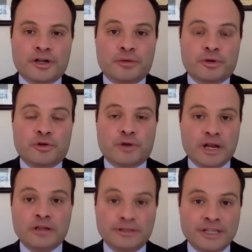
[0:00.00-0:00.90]
it would
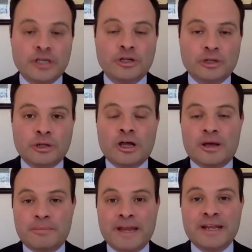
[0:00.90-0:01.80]
create a legal
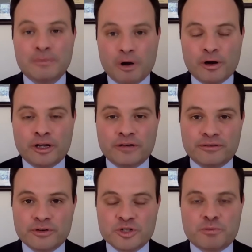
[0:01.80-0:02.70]
uh, betting market
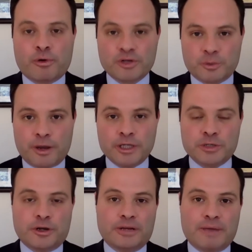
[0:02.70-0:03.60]
for sports
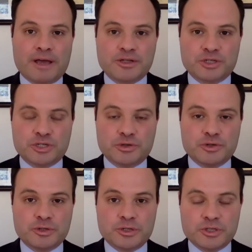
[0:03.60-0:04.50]
wagering in
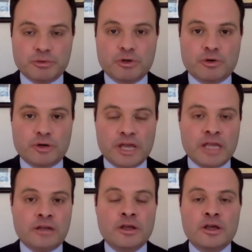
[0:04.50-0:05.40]
Massachusetts. It would
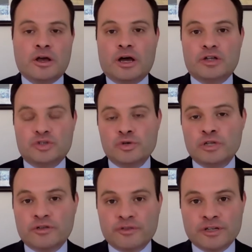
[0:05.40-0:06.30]
create uh, two
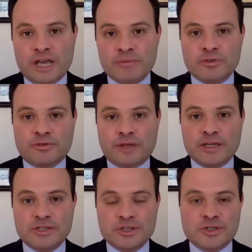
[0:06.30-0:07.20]
different types of
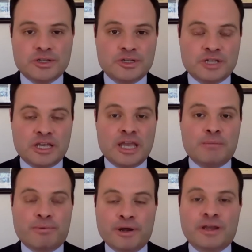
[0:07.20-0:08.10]
licenses a, a,
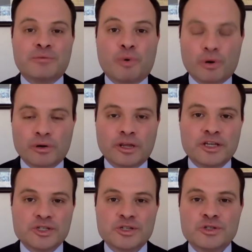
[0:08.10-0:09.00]
brick and mortar
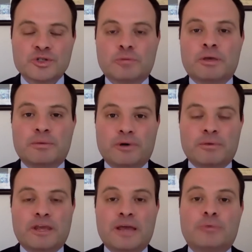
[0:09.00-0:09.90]
license, so people
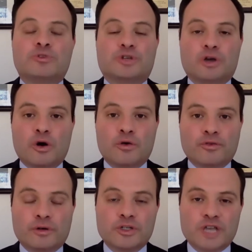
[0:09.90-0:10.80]
would be able to go,
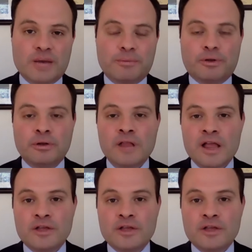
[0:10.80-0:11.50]
for example,